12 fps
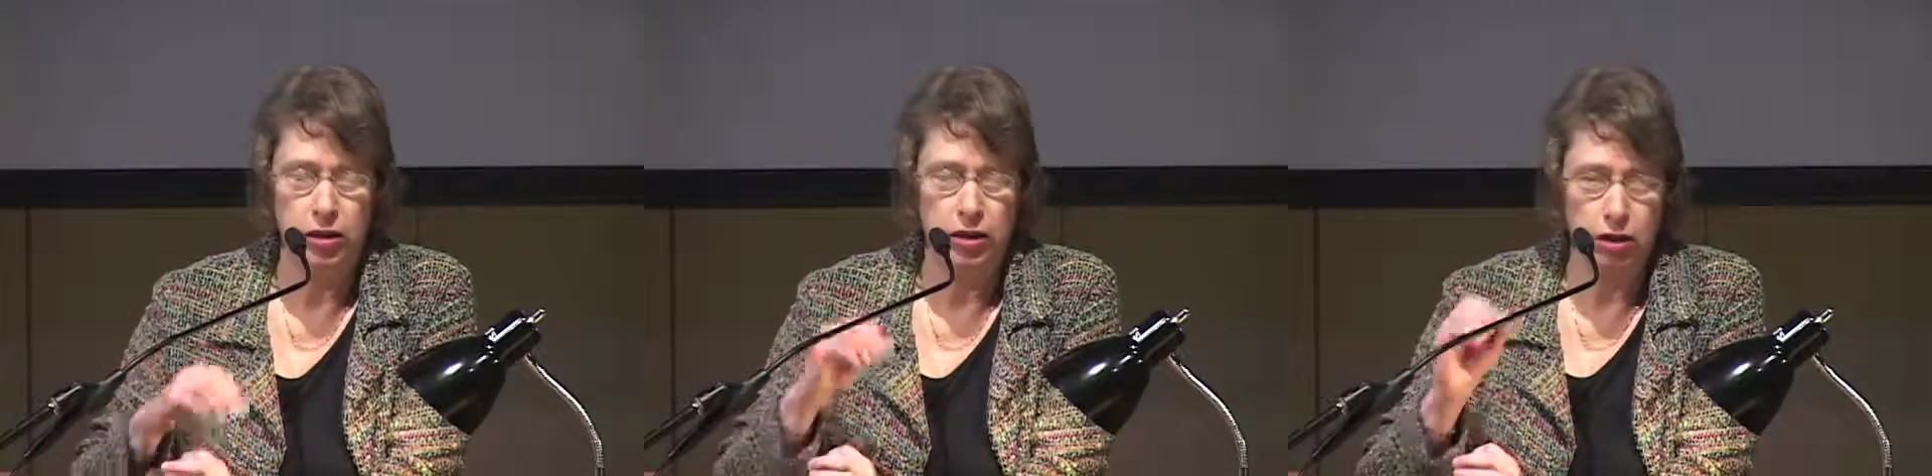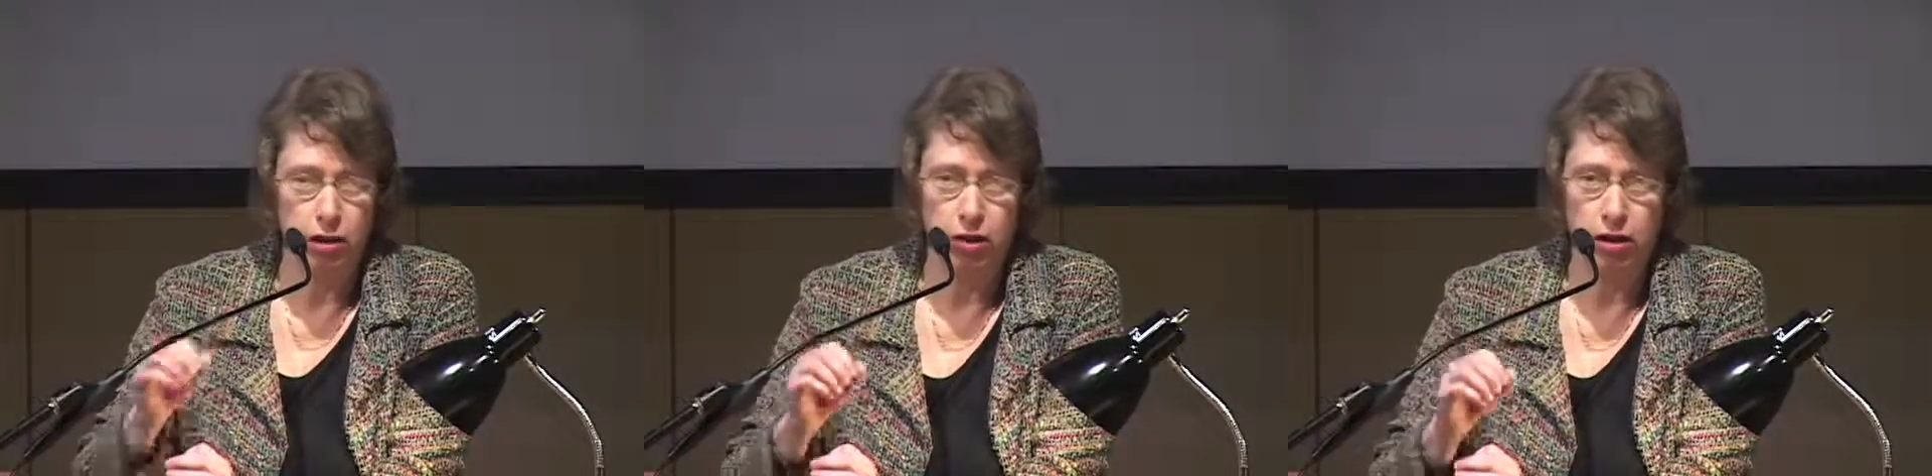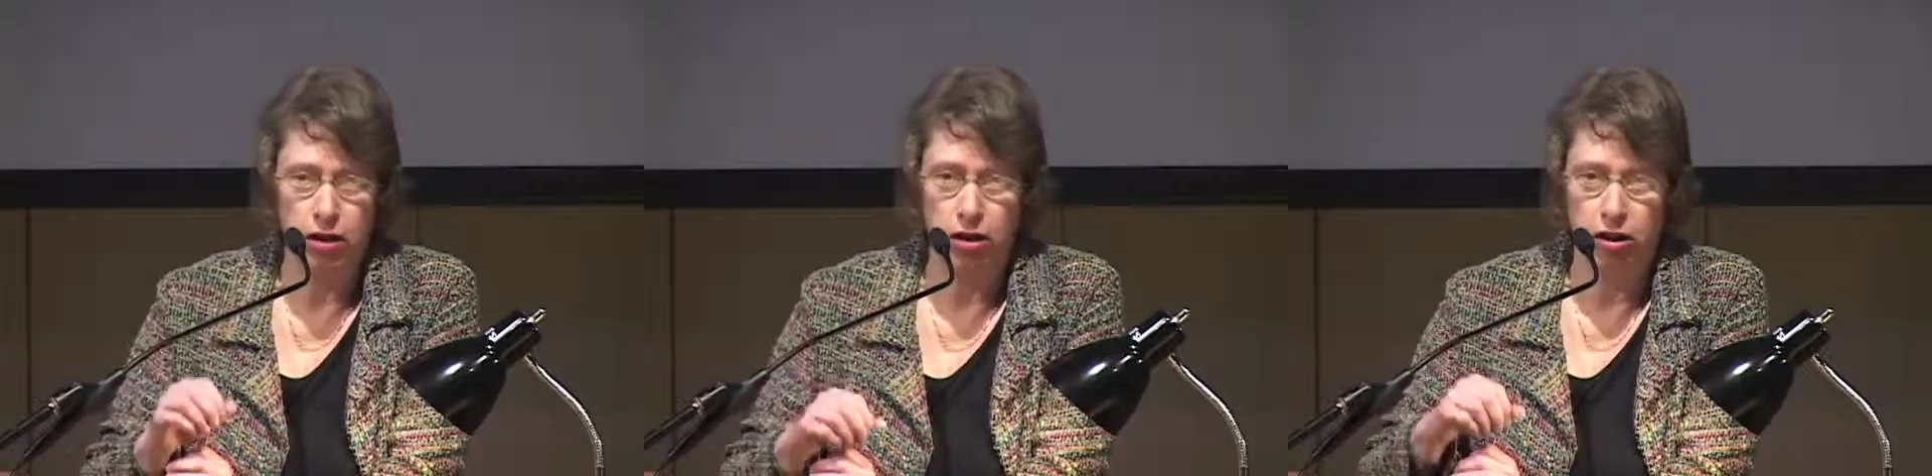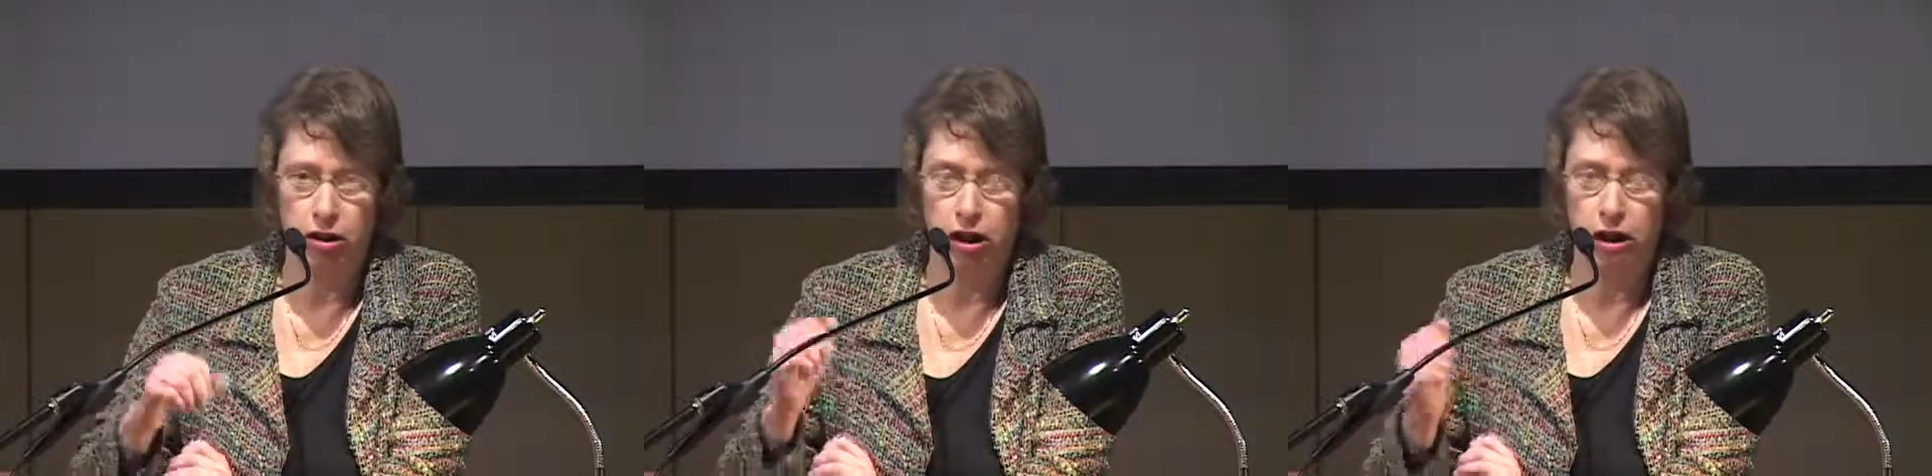to go to the
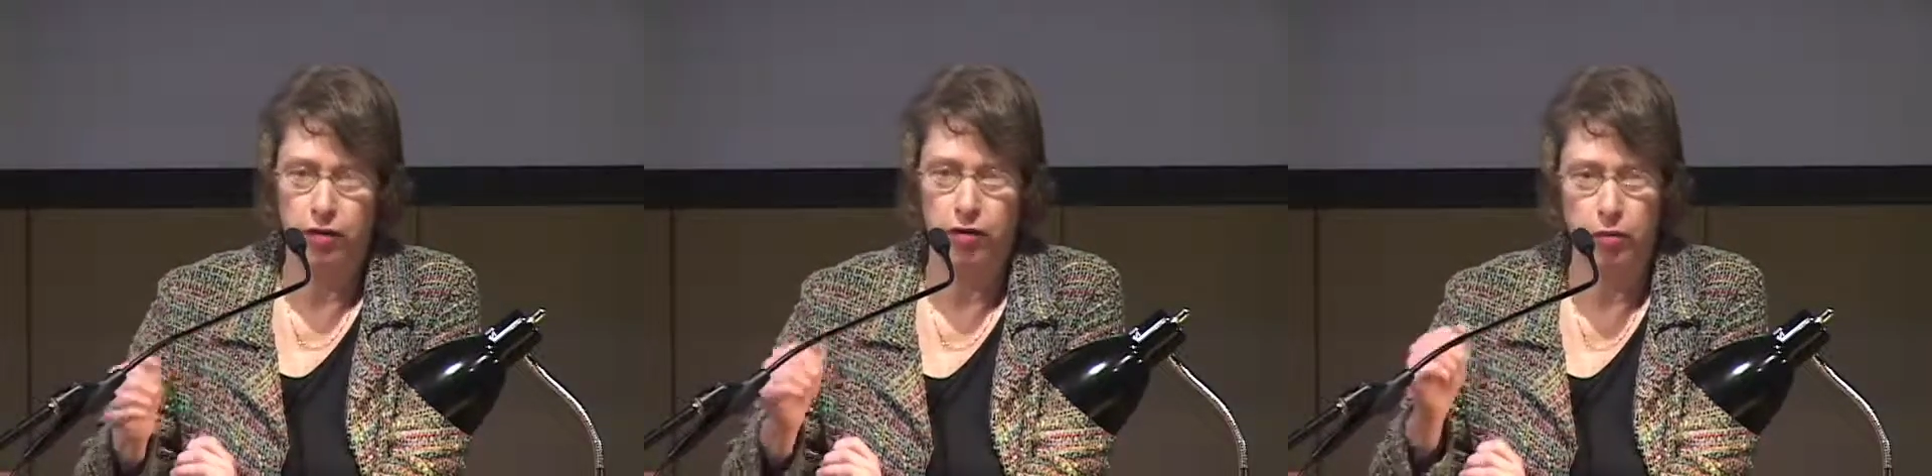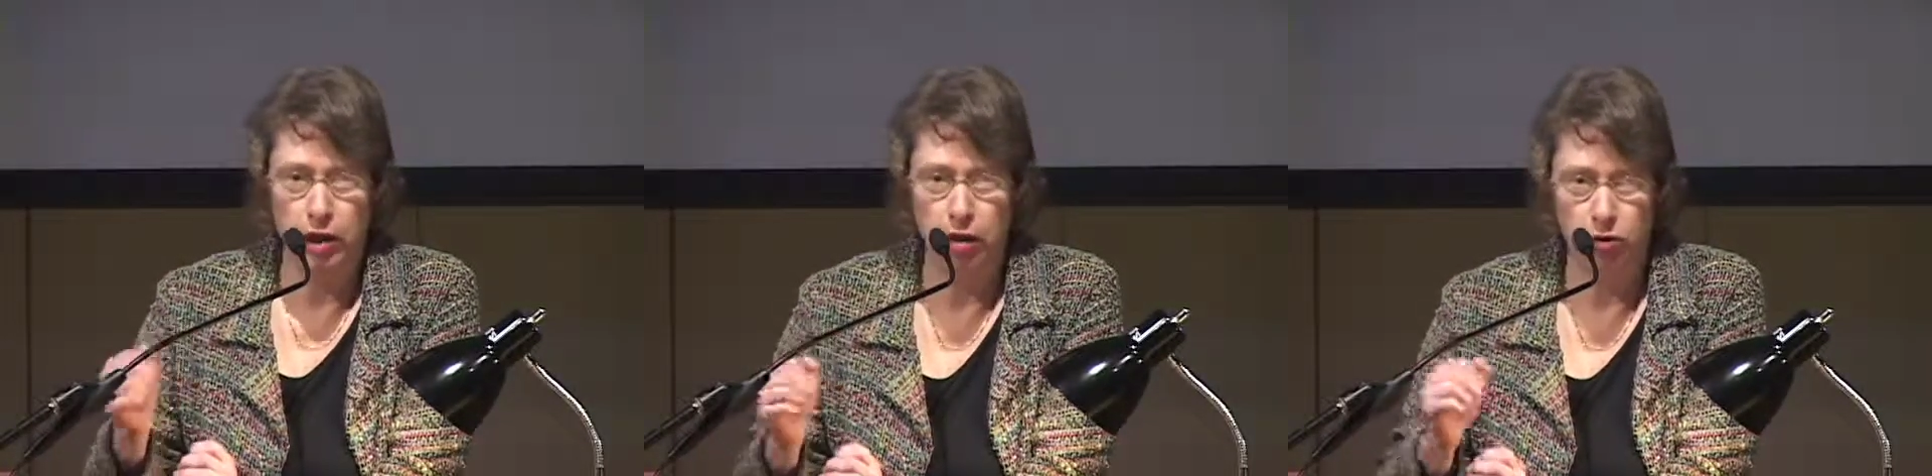archive and make